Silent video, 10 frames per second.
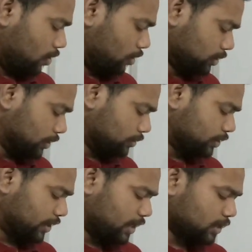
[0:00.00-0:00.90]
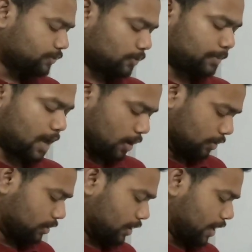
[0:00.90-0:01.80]
Also 3 years from
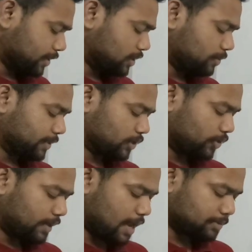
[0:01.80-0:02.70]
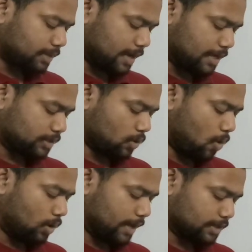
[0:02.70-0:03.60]
now I shall be 3 times as
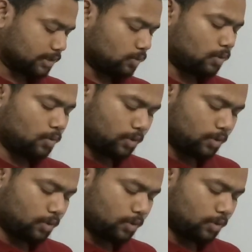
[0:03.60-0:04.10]
old as you